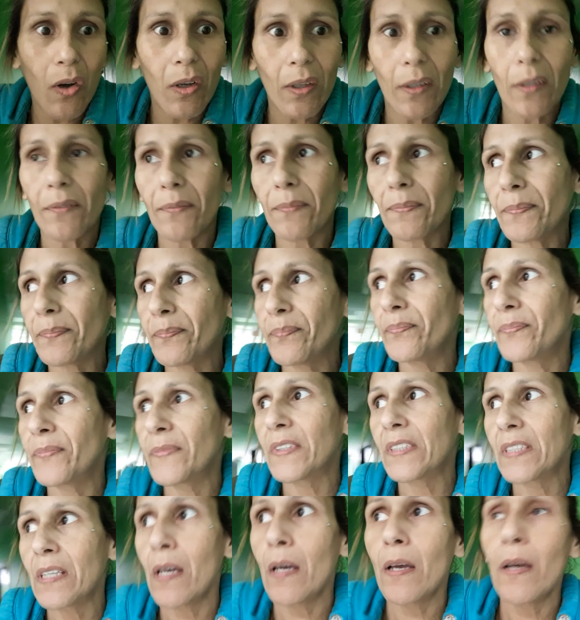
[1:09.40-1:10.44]
on.
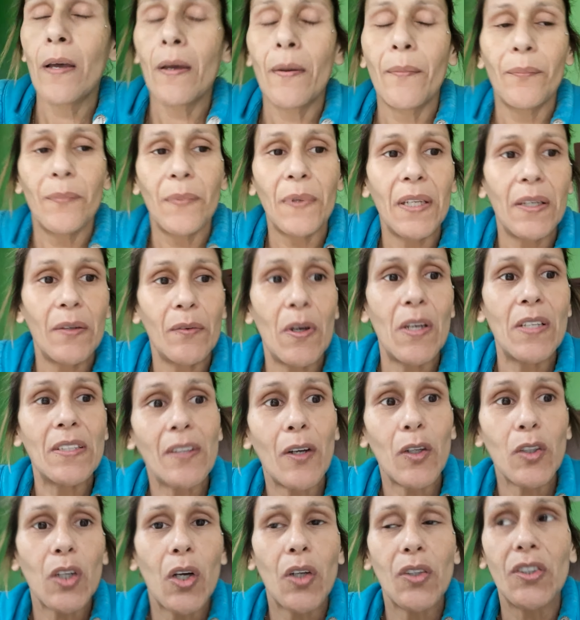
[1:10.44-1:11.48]
But anyways,
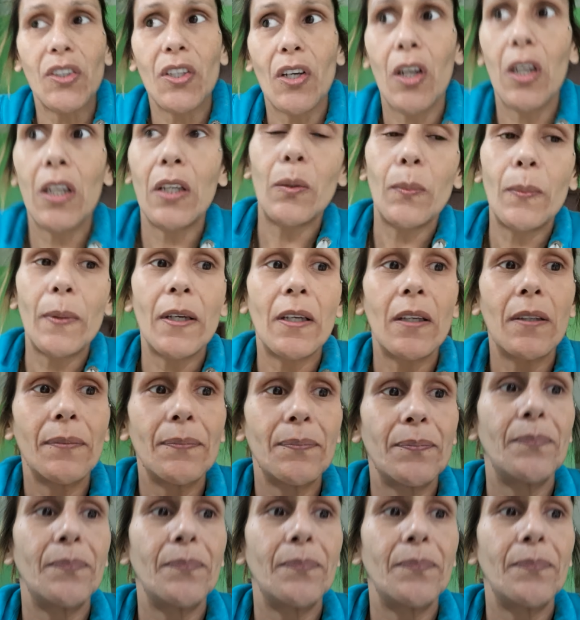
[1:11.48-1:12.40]
I'll talk to you in a little bit.